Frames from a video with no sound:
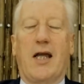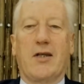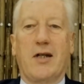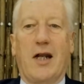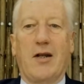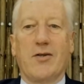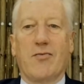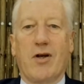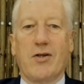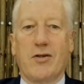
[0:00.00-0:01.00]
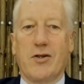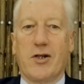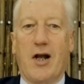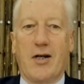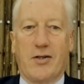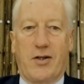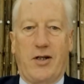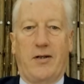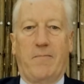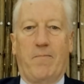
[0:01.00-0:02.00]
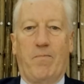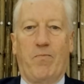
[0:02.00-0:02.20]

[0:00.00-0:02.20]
at the Netherlands residence last year.